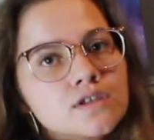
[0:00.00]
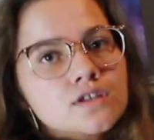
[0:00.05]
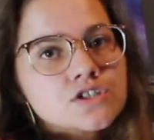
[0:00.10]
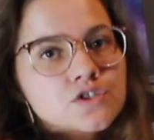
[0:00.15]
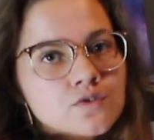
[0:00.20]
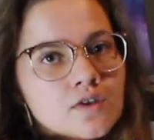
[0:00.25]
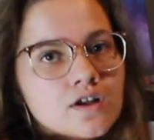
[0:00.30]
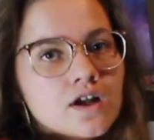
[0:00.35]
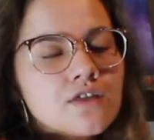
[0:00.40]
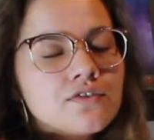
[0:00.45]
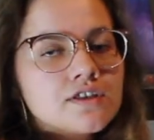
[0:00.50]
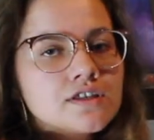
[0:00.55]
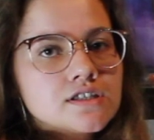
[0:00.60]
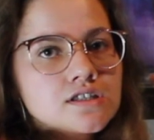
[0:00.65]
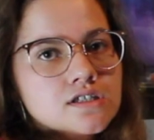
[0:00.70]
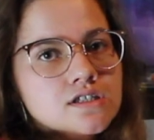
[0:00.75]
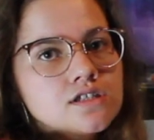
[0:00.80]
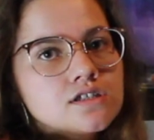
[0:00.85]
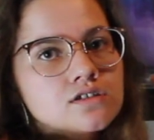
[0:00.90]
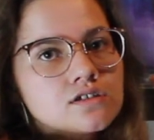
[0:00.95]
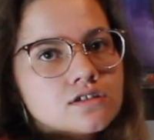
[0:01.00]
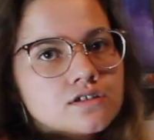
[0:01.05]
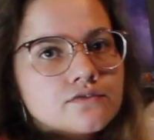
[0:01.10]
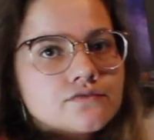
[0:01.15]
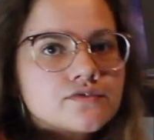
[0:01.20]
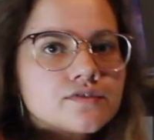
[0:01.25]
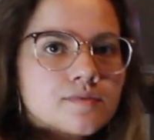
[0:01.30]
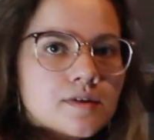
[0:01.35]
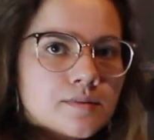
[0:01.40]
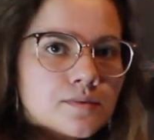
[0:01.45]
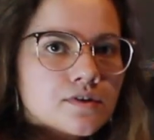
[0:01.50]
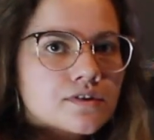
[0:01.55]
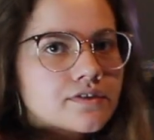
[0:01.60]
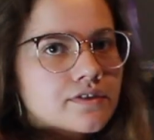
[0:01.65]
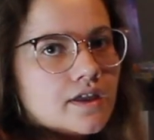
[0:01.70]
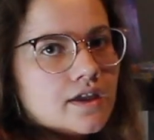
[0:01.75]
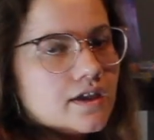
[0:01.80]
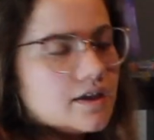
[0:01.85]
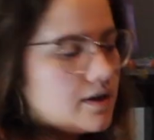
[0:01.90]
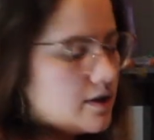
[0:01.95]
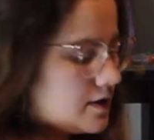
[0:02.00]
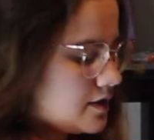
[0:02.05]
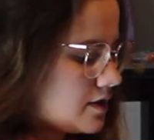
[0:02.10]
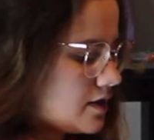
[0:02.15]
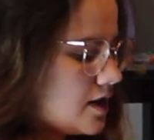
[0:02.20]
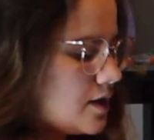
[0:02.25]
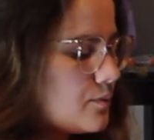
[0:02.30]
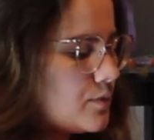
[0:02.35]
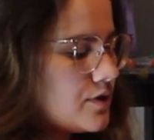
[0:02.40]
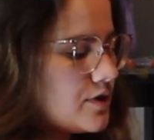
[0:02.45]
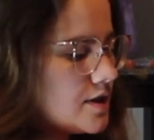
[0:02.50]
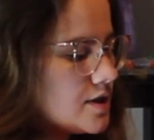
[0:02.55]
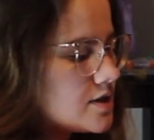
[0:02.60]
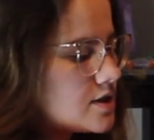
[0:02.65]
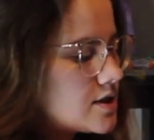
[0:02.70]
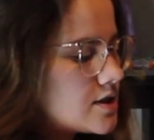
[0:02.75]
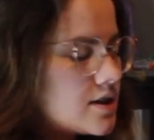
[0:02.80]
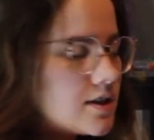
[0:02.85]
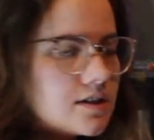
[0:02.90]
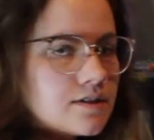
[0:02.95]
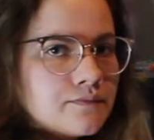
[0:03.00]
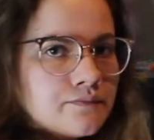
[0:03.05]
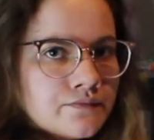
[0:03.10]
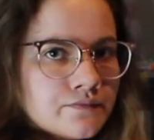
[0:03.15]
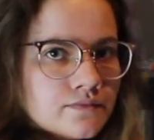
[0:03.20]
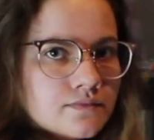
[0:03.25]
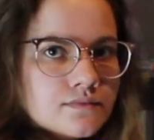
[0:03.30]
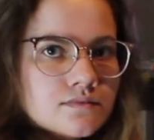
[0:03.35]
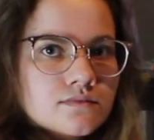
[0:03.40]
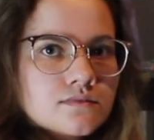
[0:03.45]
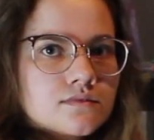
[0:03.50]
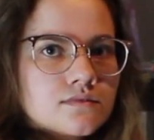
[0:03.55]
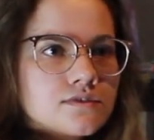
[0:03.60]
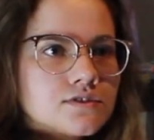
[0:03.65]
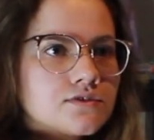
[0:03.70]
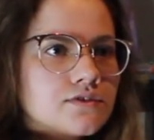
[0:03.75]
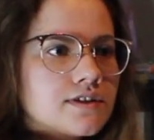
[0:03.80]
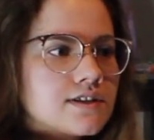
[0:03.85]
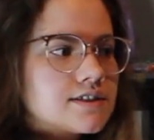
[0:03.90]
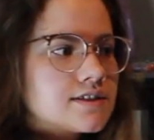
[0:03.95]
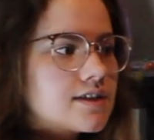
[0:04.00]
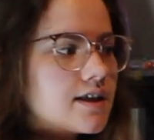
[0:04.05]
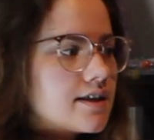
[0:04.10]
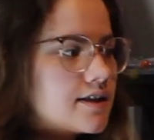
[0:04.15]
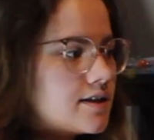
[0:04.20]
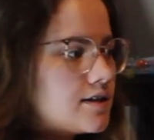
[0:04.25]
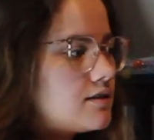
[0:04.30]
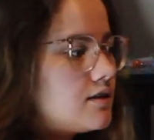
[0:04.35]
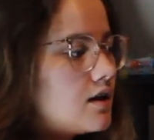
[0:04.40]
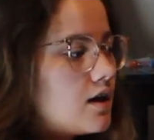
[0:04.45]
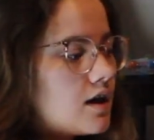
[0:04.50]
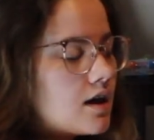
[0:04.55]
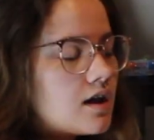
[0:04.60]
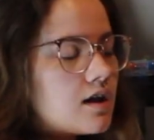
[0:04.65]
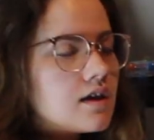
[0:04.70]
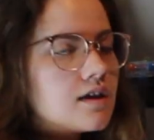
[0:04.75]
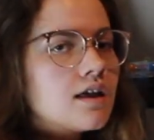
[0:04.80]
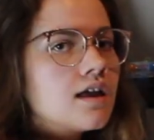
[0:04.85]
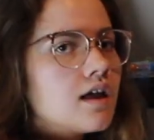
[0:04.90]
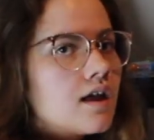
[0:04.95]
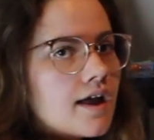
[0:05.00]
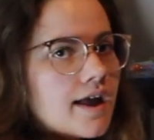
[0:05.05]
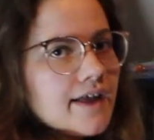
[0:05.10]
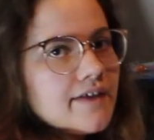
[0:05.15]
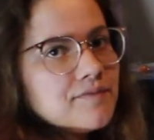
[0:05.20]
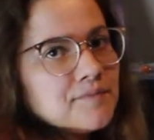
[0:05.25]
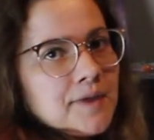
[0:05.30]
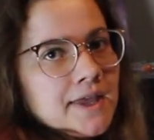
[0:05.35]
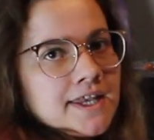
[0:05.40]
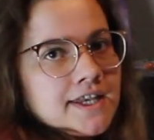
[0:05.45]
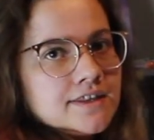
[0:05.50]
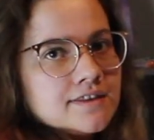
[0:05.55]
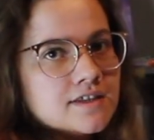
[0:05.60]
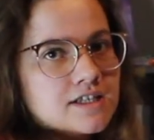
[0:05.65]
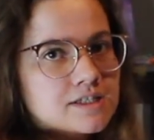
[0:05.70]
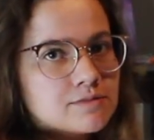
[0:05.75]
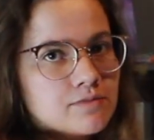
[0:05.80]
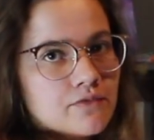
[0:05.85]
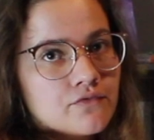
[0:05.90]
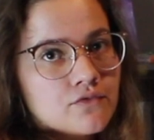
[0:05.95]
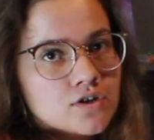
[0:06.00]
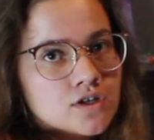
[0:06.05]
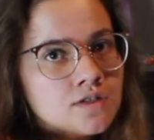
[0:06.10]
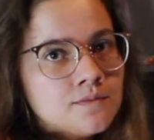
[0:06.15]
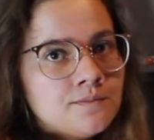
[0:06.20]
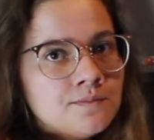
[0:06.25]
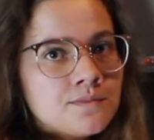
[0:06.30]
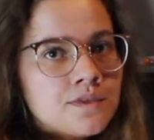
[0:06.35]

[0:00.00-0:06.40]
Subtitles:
So I got this easel for my birthday, and it came with this thing. So I decided, hey, I've painted things before.